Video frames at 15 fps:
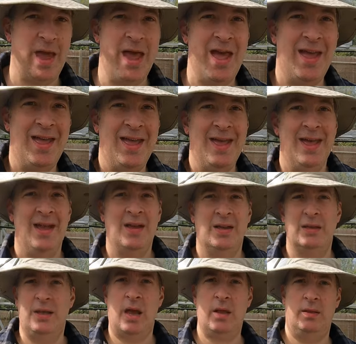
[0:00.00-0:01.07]
that,
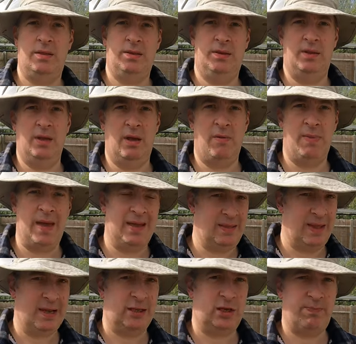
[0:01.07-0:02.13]
that,
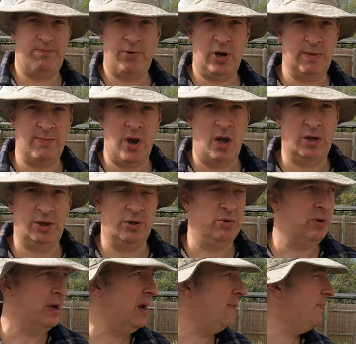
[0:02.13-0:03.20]
that's pretty
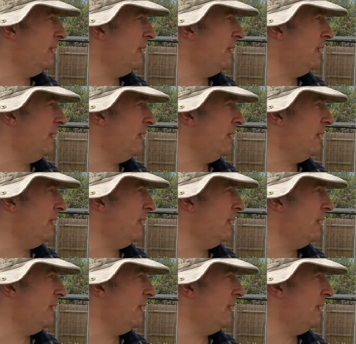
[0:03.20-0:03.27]
marginal here,